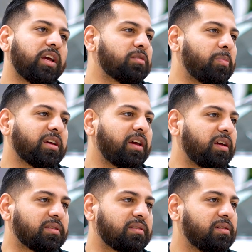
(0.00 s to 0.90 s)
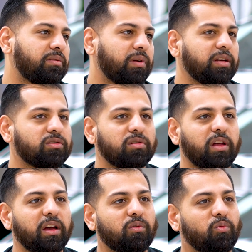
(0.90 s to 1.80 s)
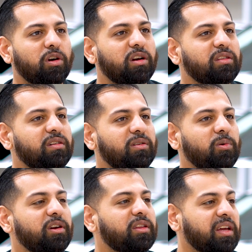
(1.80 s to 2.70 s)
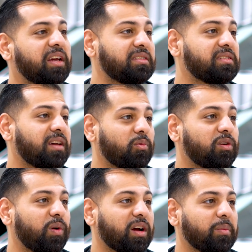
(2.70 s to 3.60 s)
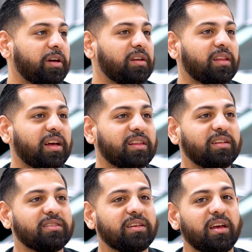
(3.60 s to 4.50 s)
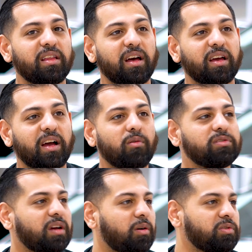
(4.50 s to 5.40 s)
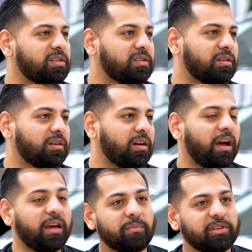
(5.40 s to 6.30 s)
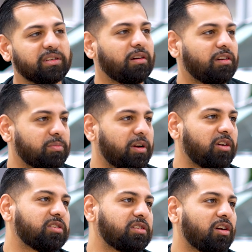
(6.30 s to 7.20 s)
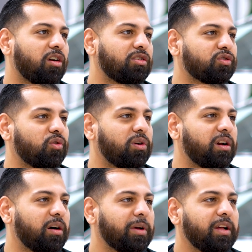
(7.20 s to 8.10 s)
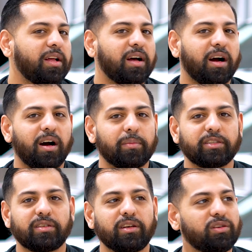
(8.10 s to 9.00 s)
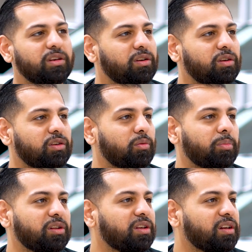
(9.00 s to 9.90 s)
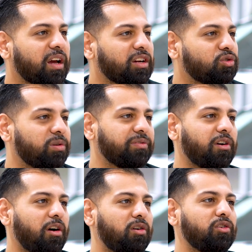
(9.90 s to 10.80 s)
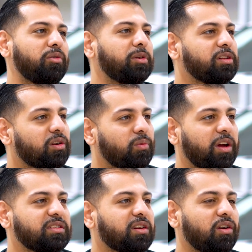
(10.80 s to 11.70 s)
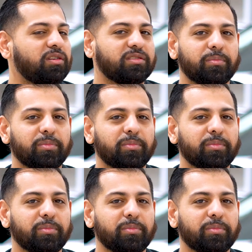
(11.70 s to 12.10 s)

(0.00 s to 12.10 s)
Case by case, right? So like, what are the cases I would recommend it? Like, let's say like I am into cars, but I was into cars growing up. Let's say you're building like a drift car, or you're building a race car or